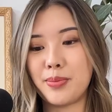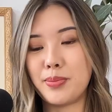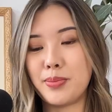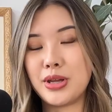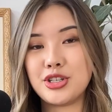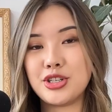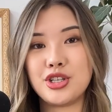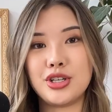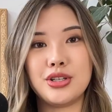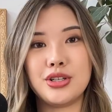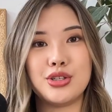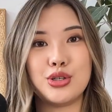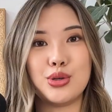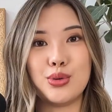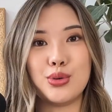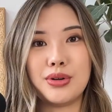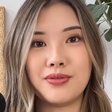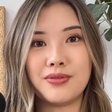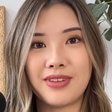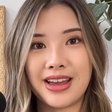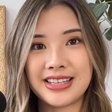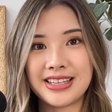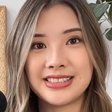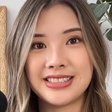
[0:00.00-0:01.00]
they're pitching to
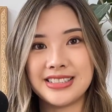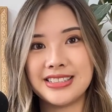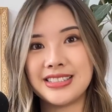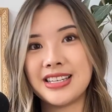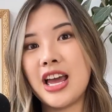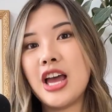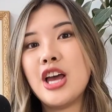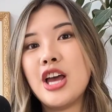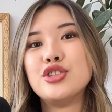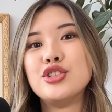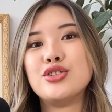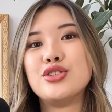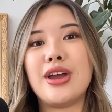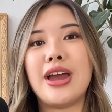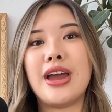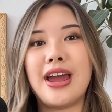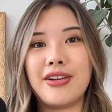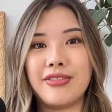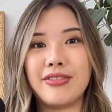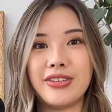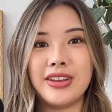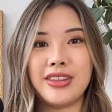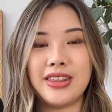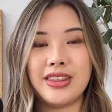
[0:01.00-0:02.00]
investors, so
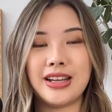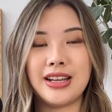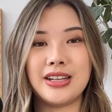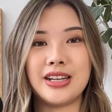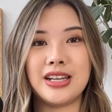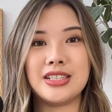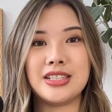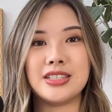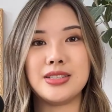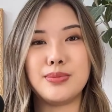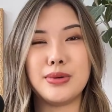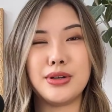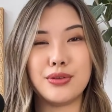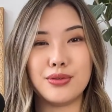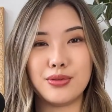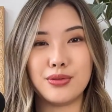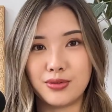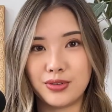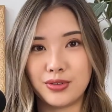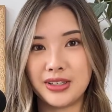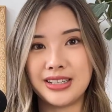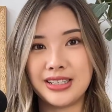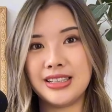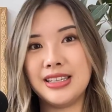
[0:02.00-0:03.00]
everything needs to be
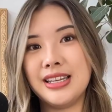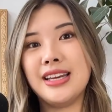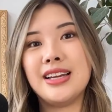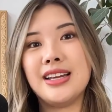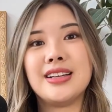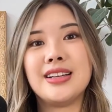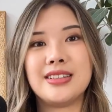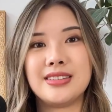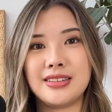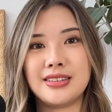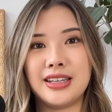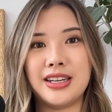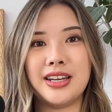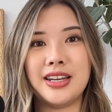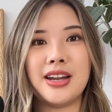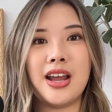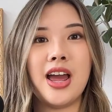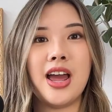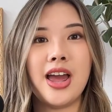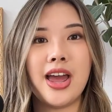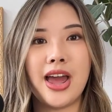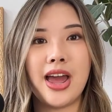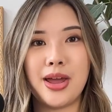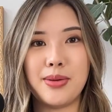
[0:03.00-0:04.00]
really clean
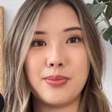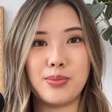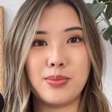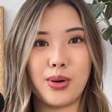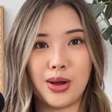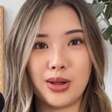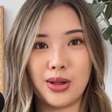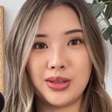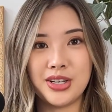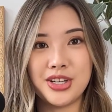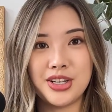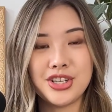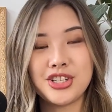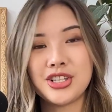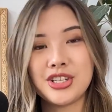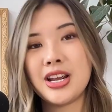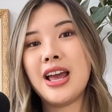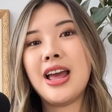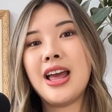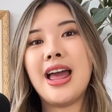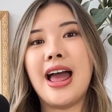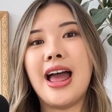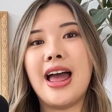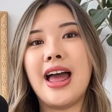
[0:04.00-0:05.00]
and polished,
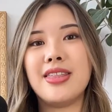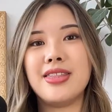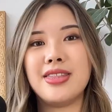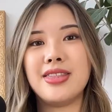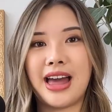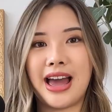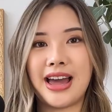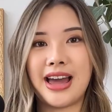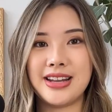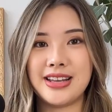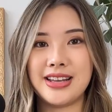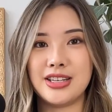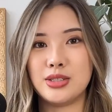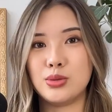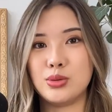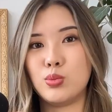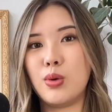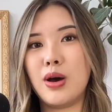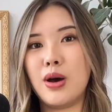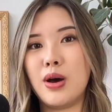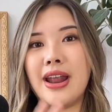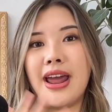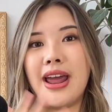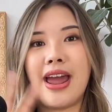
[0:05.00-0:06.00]
and that is
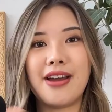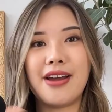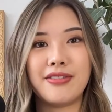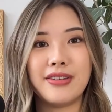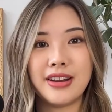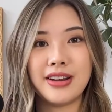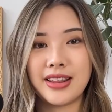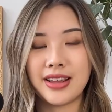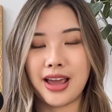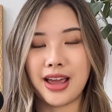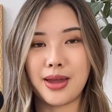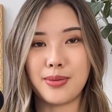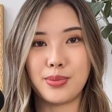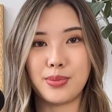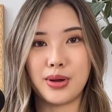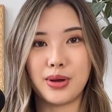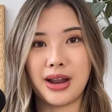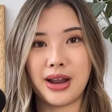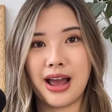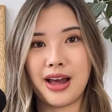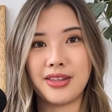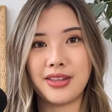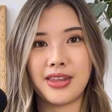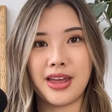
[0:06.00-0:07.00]
what everything I
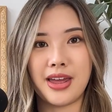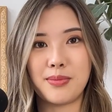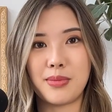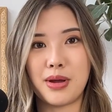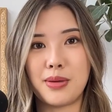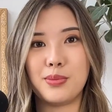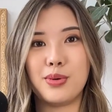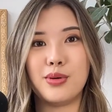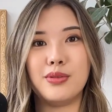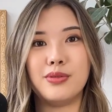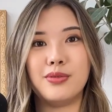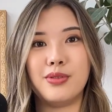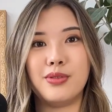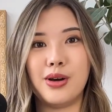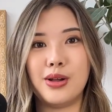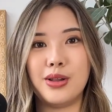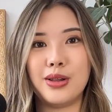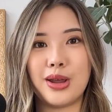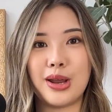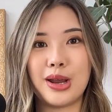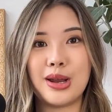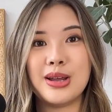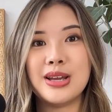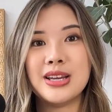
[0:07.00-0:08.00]
put out there in my
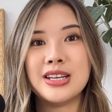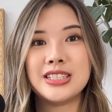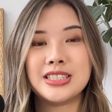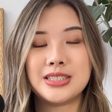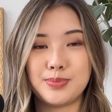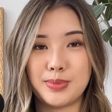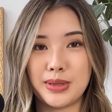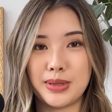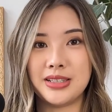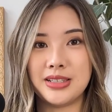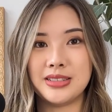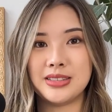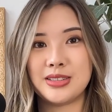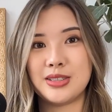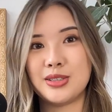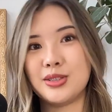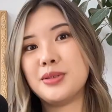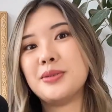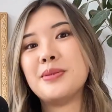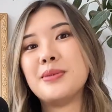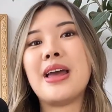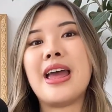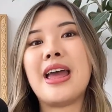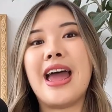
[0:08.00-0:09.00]
portfolio speaks
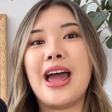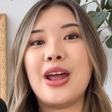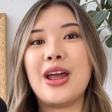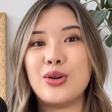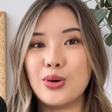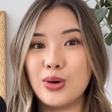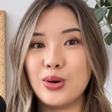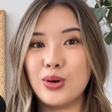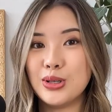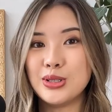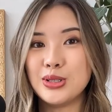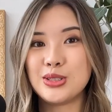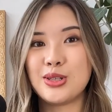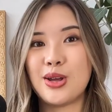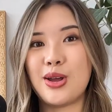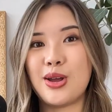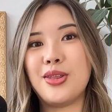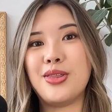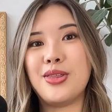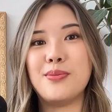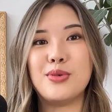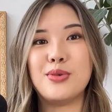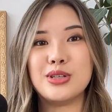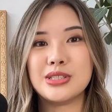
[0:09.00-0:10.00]
to. And
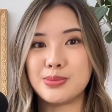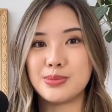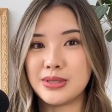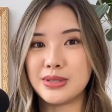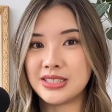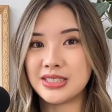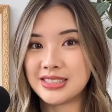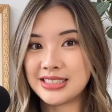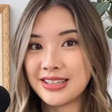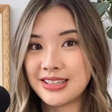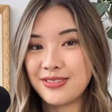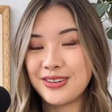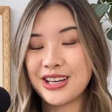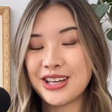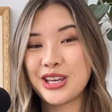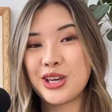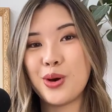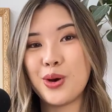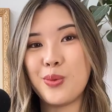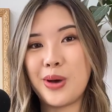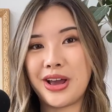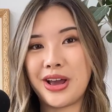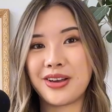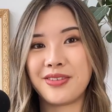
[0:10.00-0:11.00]
also, the more specific
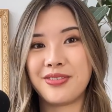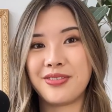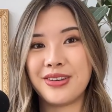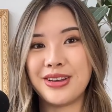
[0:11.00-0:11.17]
your work